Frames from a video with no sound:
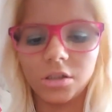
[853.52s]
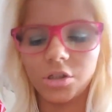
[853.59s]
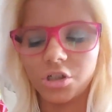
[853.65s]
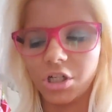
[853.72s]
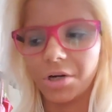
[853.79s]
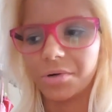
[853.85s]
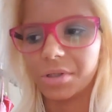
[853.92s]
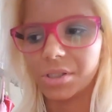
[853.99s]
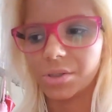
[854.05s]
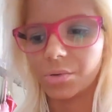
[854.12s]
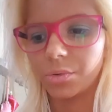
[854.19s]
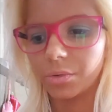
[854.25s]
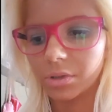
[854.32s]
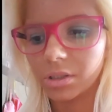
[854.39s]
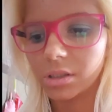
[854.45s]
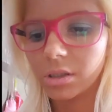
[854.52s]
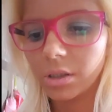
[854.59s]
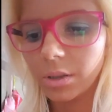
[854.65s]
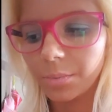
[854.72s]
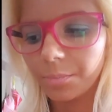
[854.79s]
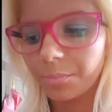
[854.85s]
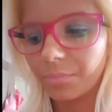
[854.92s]
Cher is cold
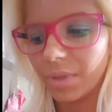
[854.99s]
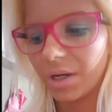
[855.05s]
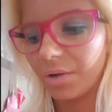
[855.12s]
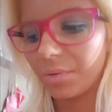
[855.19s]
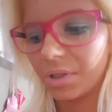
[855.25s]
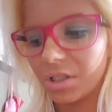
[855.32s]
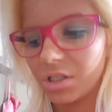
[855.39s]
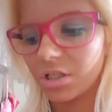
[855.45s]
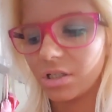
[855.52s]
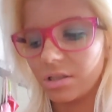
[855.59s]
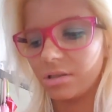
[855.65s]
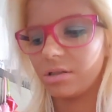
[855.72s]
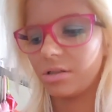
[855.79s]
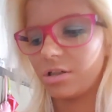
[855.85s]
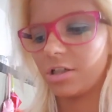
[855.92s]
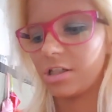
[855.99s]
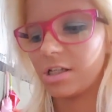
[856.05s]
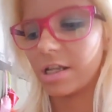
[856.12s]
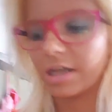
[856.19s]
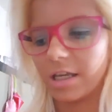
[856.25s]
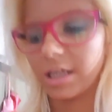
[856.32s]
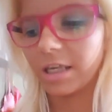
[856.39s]
anyway she, she's
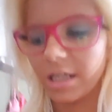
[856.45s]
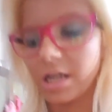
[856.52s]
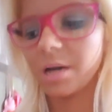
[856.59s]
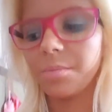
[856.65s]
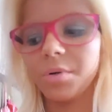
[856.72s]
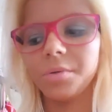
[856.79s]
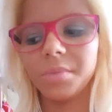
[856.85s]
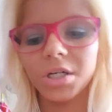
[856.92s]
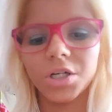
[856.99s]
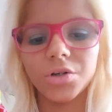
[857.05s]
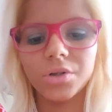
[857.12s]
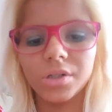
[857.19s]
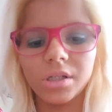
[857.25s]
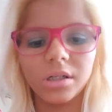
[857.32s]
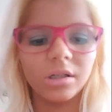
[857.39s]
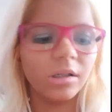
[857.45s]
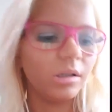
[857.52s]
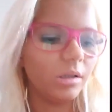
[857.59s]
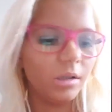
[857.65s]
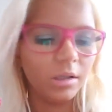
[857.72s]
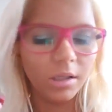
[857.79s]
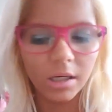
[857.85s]
like can I put my shoes
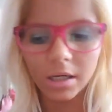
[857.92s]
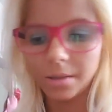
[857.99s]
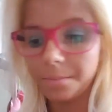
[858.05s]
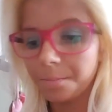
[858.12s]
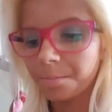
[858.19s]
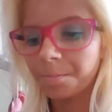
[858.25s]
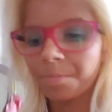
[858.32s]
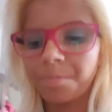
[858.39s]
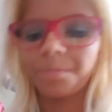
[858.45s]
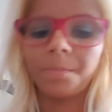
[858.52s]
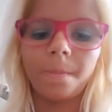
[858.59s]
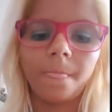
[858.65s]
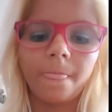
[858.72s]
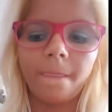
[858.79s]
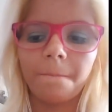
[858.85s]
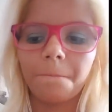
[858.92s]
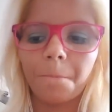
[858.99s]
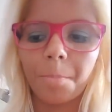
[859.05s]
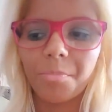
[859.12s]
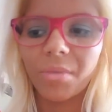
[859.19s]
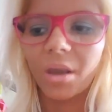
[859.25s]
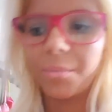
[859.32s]
on yeah
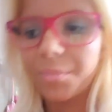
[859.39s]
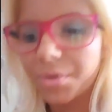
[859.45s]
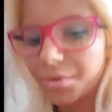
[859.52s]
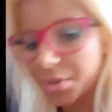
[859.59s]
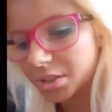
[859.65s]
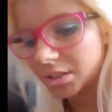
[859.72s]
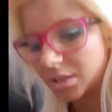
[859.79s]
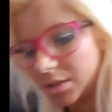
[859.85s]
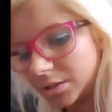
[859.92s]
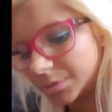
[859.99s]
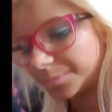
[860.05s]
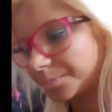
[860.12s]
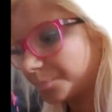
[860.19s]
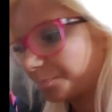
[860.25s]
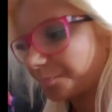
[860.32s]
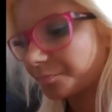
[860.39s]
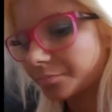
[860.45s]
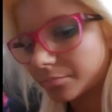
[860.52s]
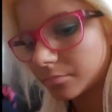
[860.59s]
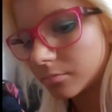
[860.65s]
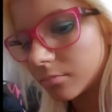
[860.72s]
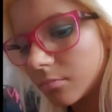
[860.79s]
but um
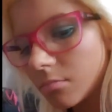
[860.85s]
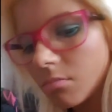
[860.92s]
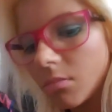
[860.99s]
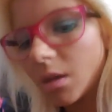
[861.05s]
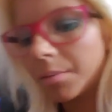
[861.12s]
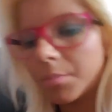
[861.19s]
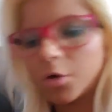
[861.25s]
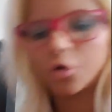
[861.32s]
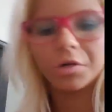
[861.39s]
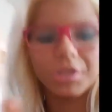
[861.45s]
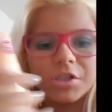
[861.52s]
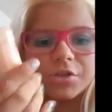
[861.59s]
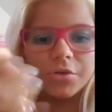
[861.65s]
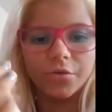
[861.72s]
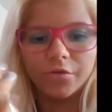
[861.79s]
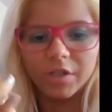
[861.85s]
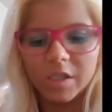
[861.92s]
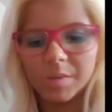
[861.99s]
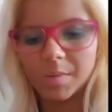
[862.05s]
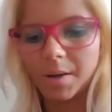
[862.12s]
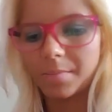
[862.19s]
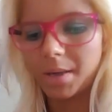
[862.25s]
I'm going to
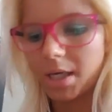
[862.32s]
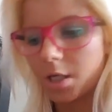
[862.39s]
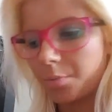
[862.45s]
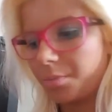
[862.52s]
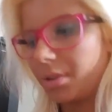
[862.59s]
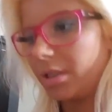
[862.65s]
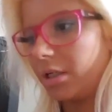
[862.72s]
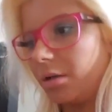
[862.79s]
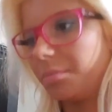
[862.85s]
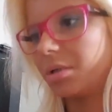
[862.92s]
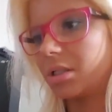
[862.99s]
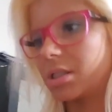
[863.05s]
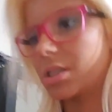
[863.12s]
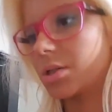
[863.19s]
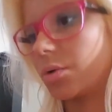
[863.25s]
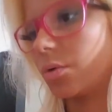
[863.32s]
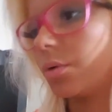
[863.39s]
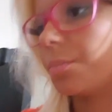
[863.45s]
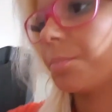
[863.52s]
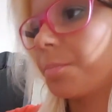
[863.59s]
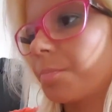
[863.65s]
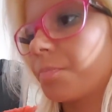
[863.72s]
fix my makeup a little bit so
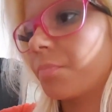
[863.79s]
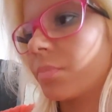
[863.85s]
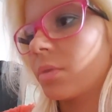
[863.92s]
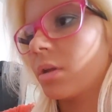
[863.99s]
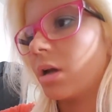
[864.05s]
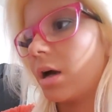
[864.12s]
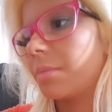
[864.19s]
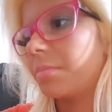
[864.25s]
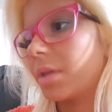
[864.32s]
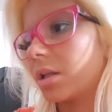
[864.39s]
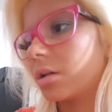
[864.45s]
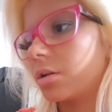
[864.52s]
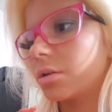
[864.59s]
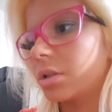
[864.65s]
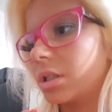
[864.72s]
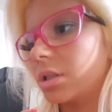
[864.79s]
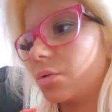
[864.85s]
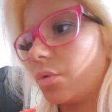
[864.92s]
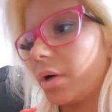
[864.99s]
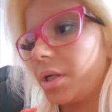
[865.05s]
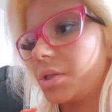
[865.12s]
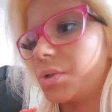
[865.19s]
I'm not
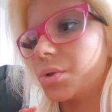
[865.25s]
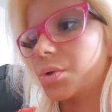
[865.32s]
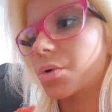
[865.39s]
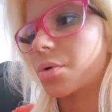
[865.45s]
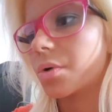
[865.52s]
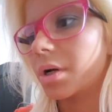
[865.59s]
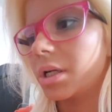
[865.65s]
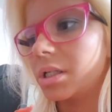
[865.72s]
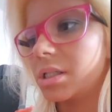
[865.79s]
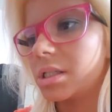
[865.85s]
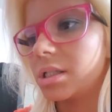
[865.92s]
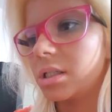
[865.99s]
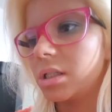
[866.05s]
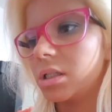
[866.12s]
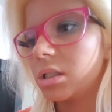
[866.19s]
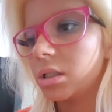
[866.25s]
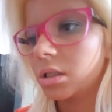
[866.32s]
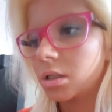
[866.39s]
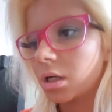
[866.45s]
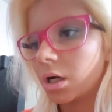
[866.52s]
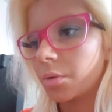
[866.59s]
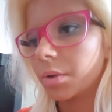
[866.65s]
looking way too crazy
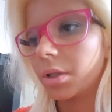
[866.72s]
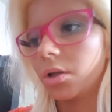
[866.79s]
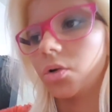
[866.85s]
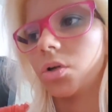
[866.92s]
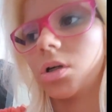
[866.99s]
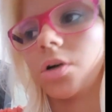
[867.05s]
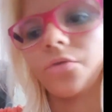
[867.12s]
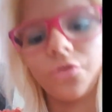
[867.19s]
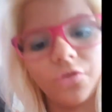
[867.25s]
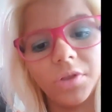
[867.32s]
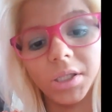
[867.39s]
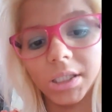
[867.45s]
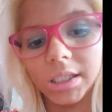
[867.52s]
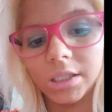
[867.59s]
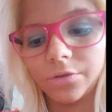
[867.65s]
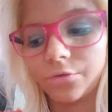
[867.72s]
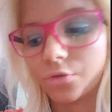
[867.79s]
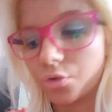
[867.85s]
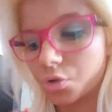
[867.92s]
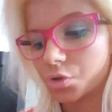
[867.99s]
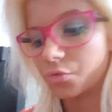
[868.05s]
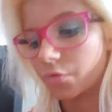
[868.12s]
I want to look on fleek
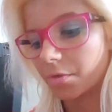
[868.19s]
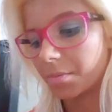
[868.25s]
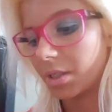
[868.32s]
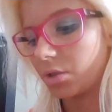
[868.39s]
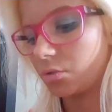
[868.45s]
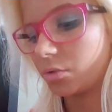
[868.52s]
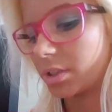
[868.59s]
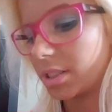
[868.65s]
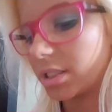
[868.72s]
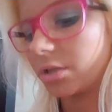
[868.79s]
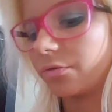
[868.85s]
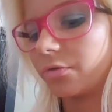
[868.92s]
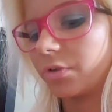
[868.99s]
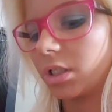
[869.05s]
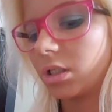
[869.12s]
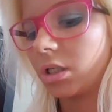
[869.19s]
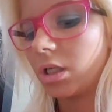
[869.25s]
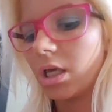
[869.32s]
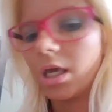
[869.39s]
of course for my new selfie